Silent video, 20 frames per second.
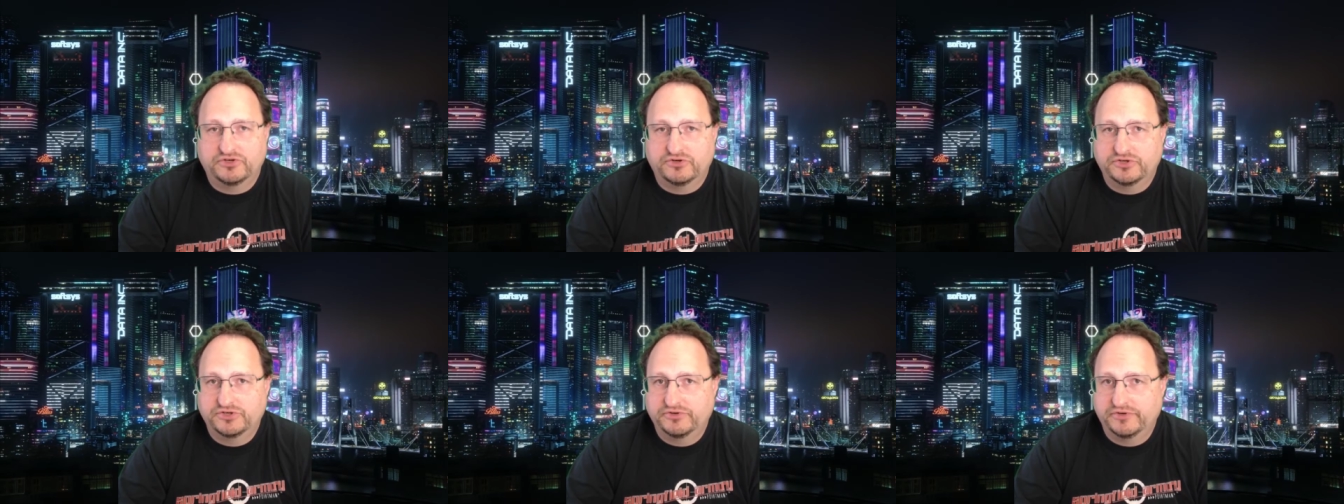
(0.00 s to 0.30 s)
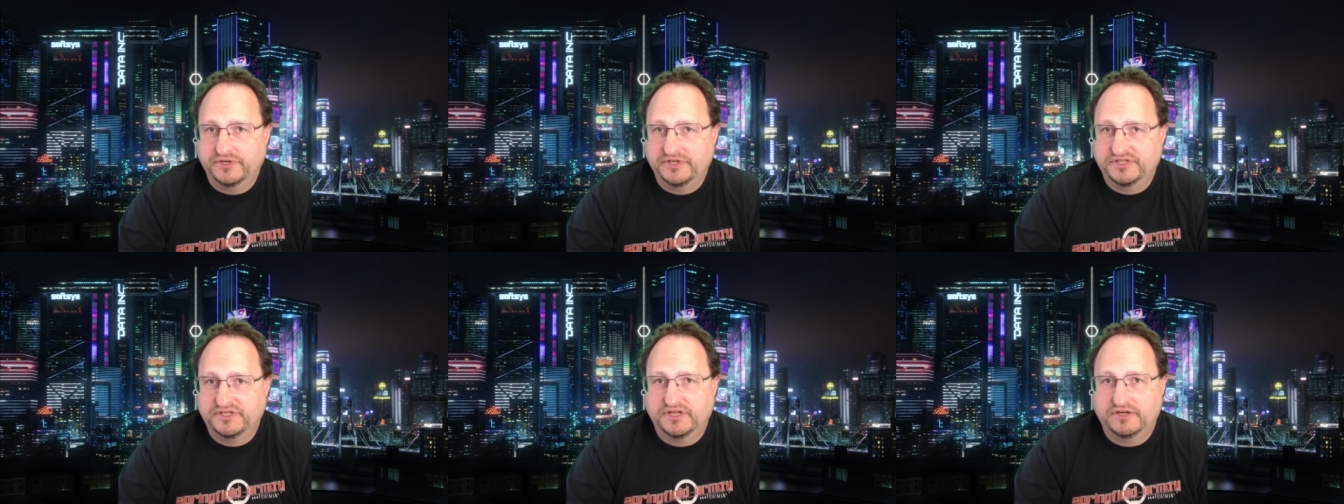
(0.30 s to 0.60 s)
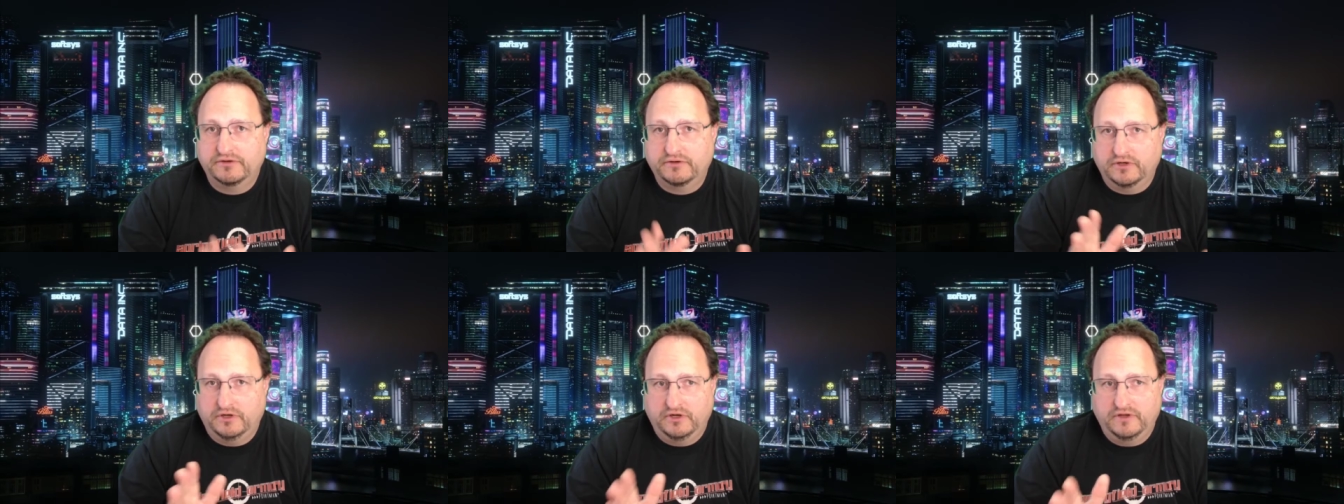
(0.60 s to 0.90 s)
surgery
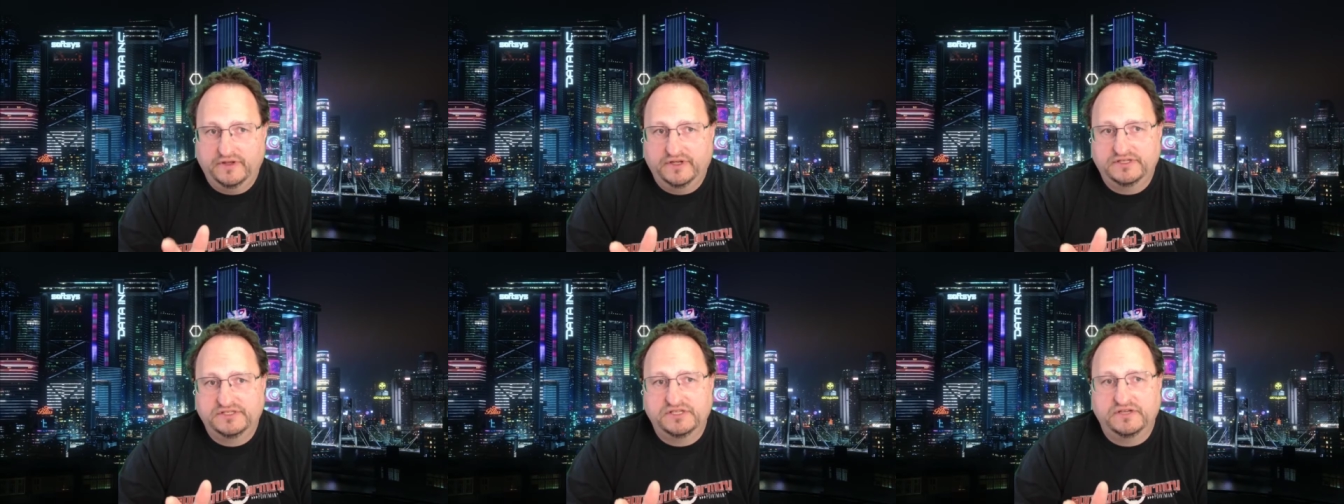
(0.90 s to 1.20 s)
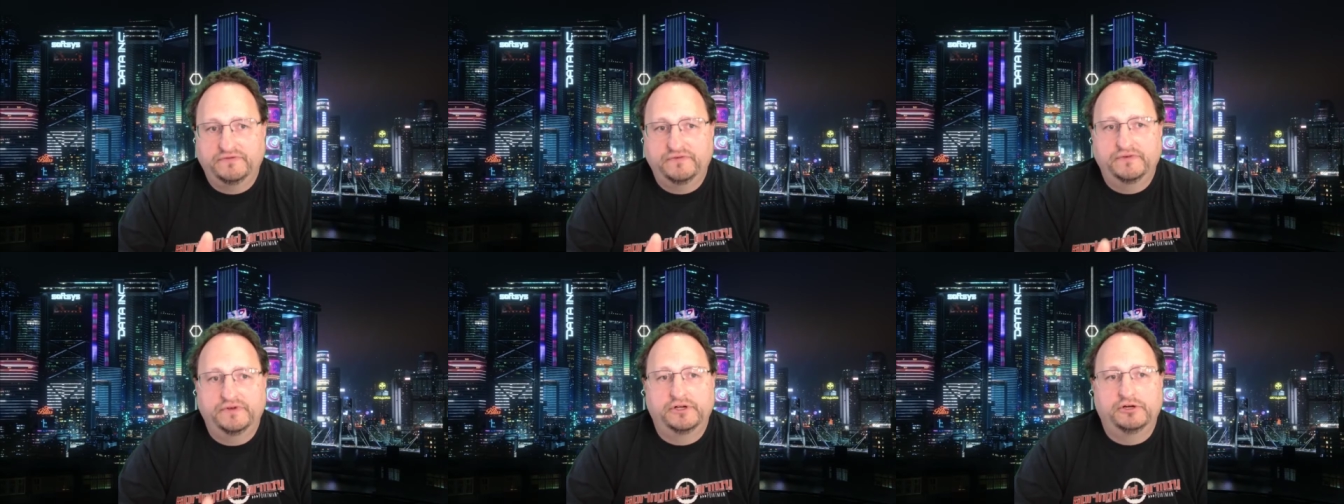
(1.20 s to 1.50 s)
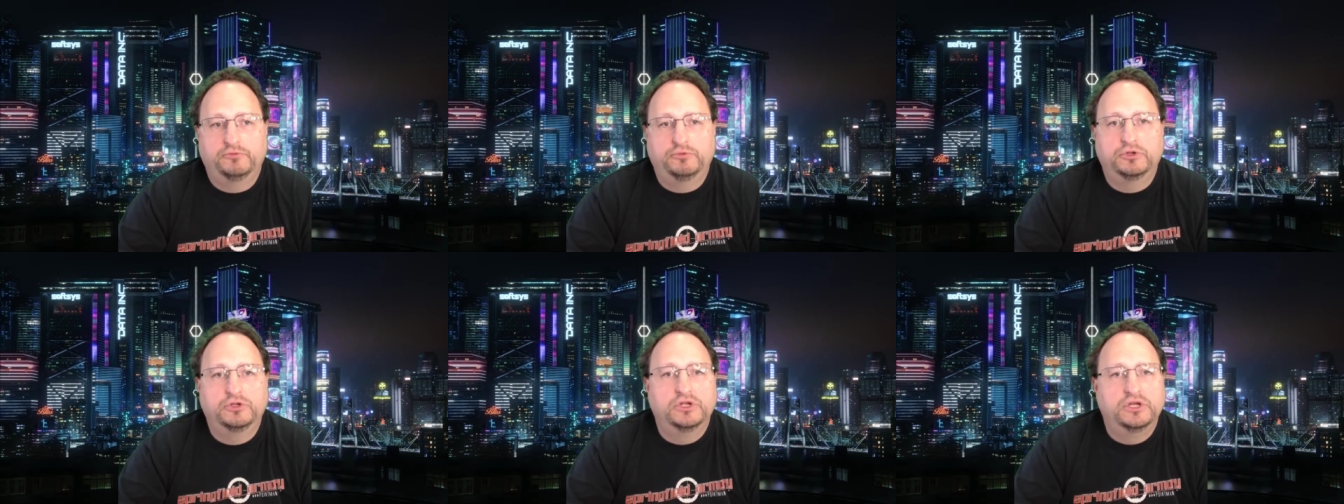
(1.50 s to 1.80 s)
center, all that stuff
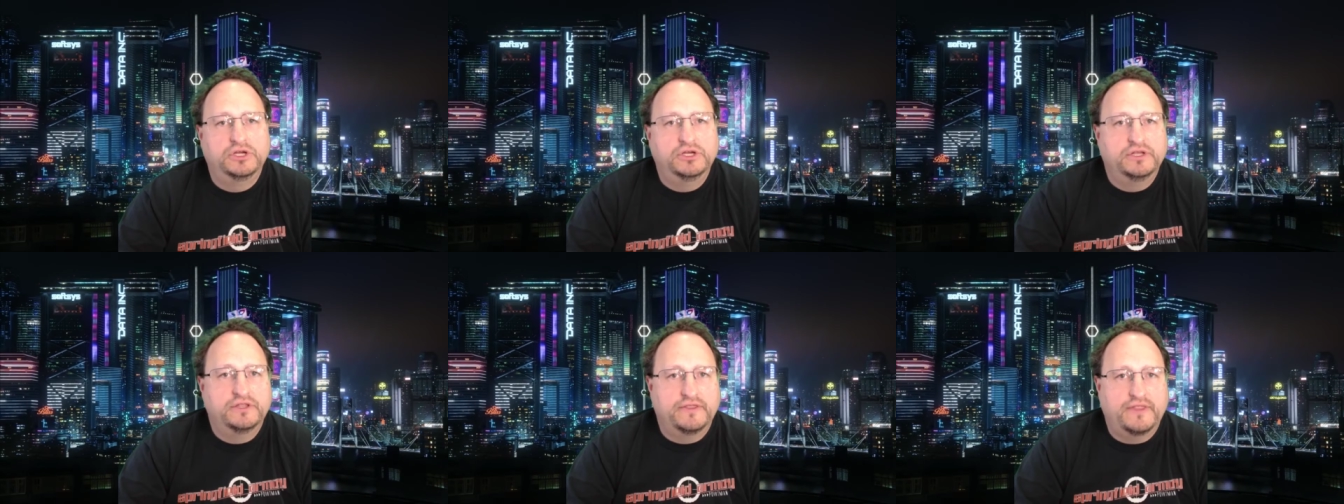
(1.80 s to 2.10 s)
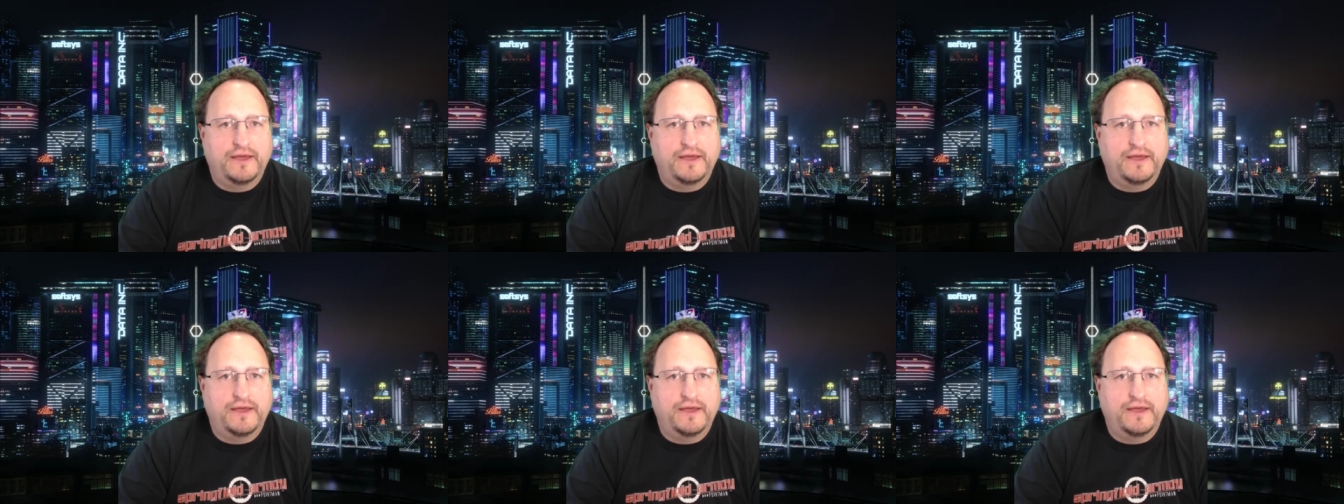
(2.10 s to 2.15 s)
available,